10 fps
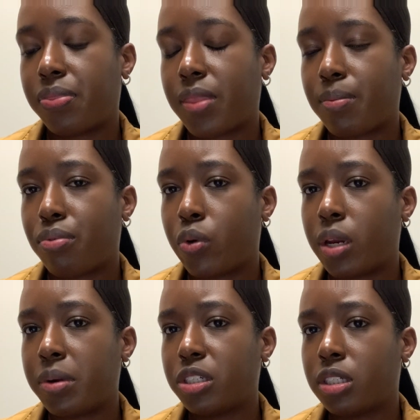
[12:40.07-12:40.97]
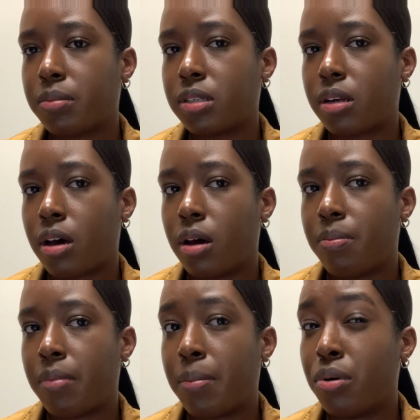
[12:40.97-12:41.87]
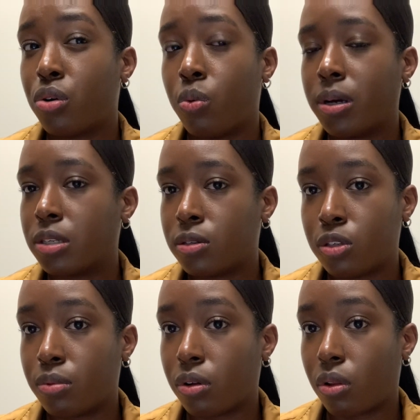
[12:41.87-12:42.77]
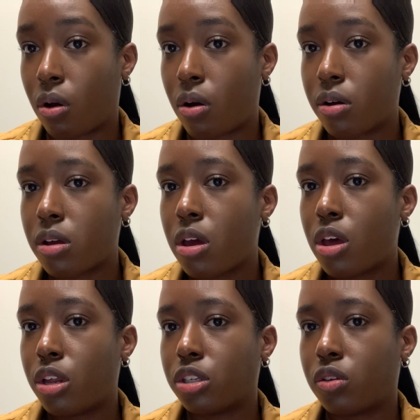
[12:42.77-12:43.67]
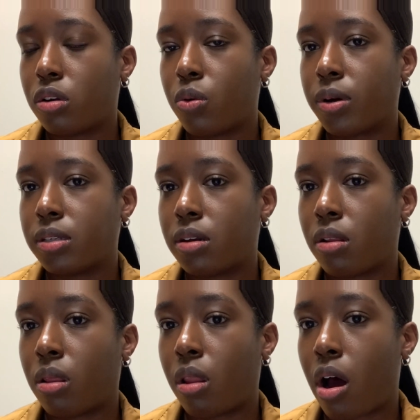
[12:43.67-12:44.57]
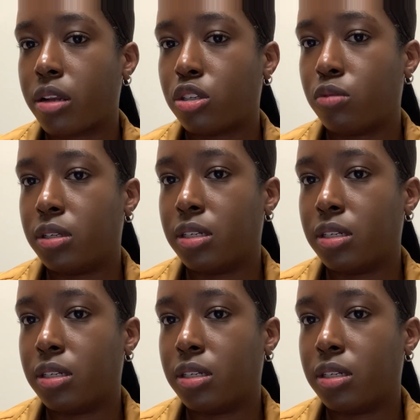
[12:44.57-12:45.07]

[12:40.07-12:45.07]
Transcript: That pretty much sums it up. My book wasn't super long, so there wasn't a lot to be